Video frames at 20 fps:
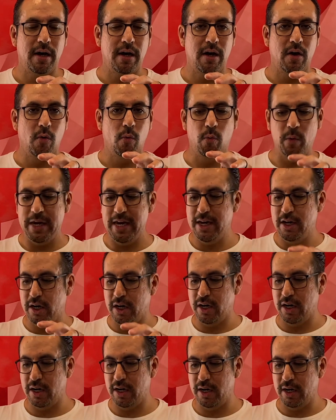we
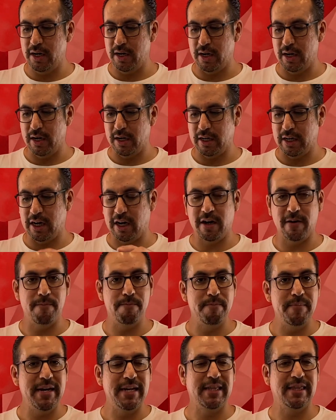could
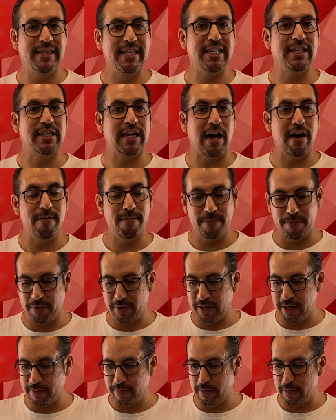commit this
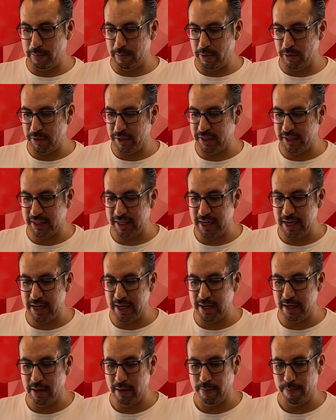unforgivable
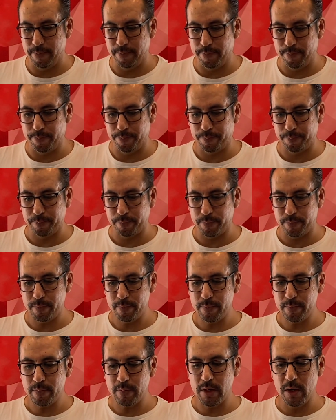sin.
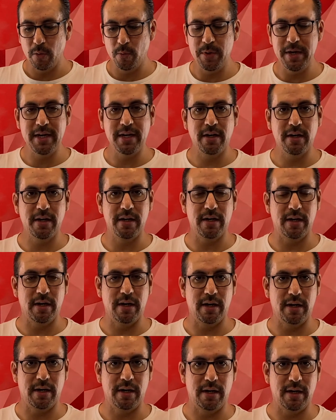We could
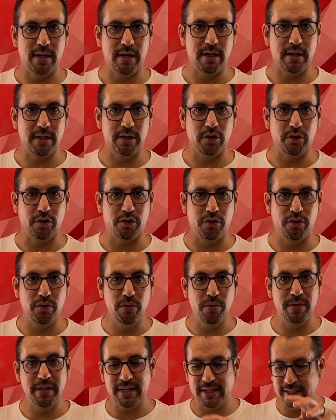do
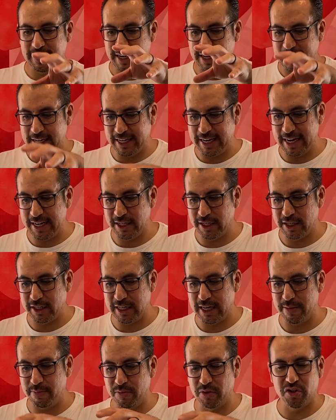this against
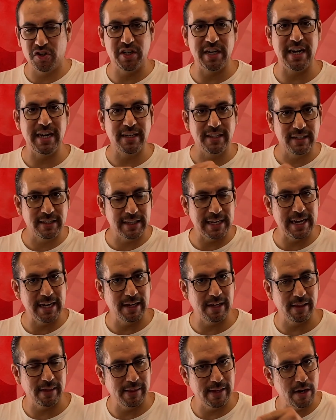him just
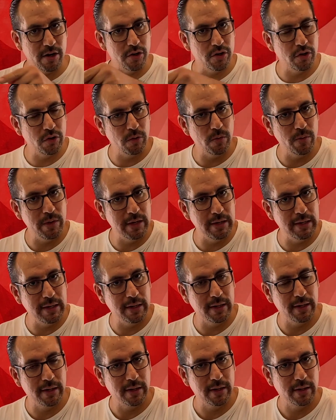like they're doing
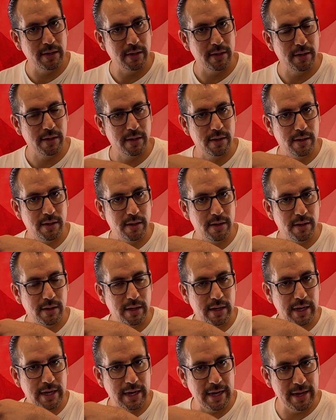
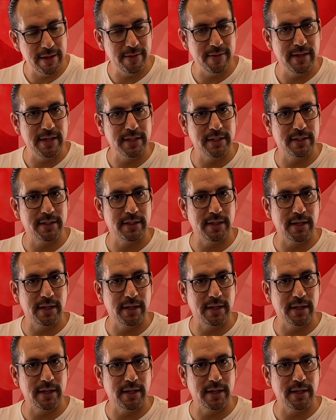in this